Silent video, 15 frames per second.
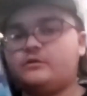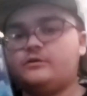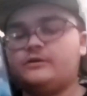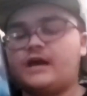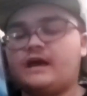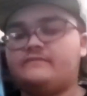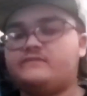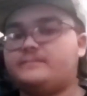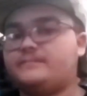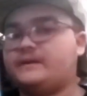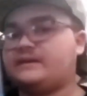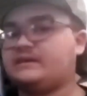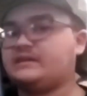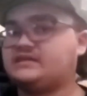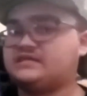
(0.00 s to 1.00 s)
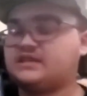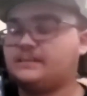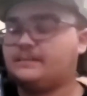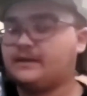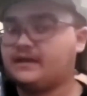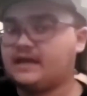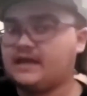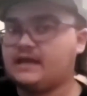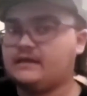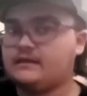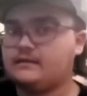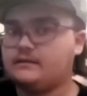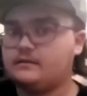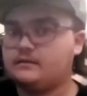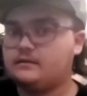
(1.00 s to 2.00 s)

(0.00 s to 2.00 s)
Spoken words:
go and have to pick this up again